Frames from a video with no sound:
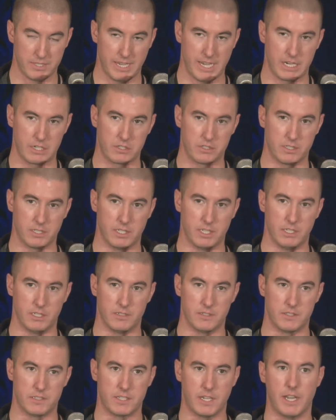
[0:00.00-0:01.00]

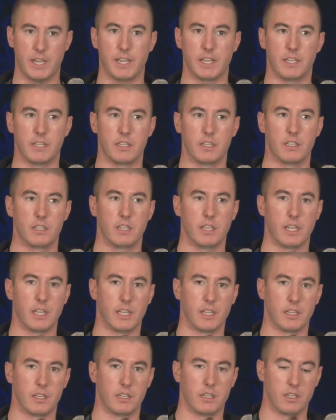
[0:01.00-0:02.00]
actually signed
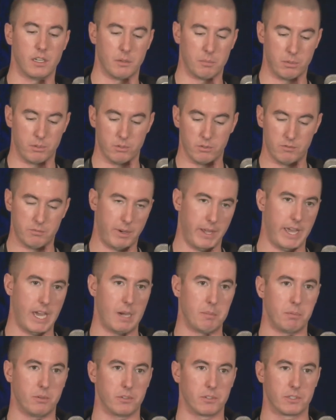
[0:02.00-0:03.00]
and approved by
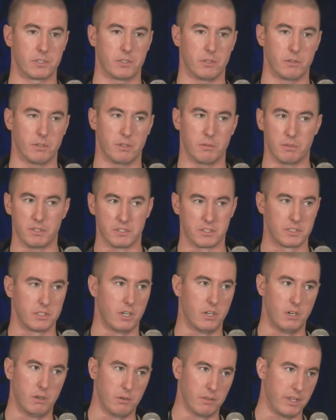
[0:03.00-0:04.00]
Apple, so it would
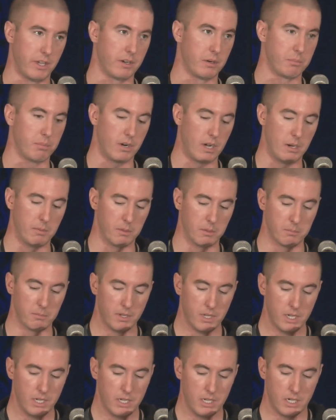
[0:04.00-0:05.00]
install without a problem.
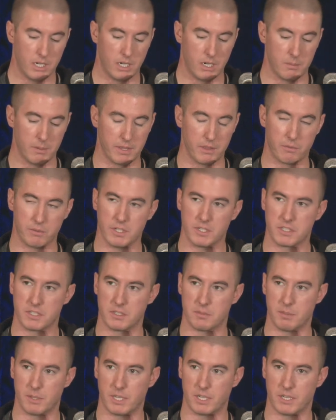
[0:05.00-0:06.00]
And the reason
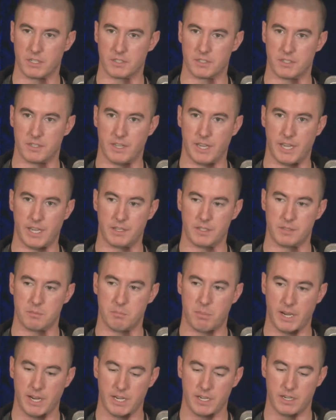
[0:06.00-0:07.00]
is because that
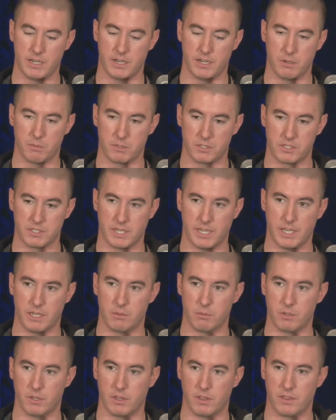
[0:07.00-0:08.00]
binary was
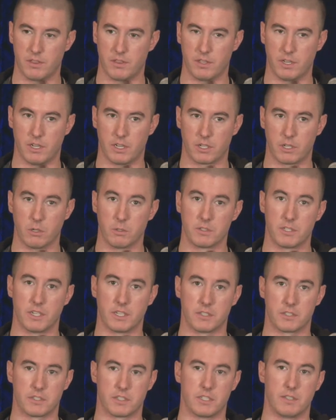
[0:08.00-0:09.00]
signed with a code
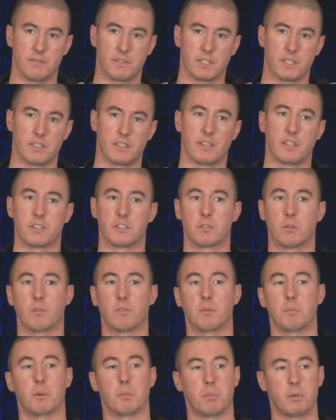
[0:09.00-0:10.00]
signing certificate that they stole
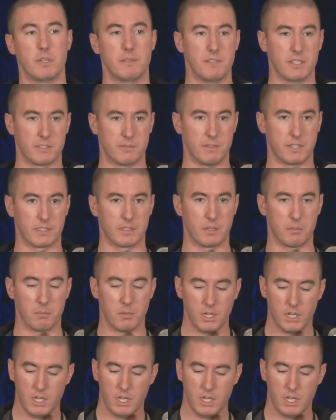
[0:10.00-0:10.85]
from a previous victim.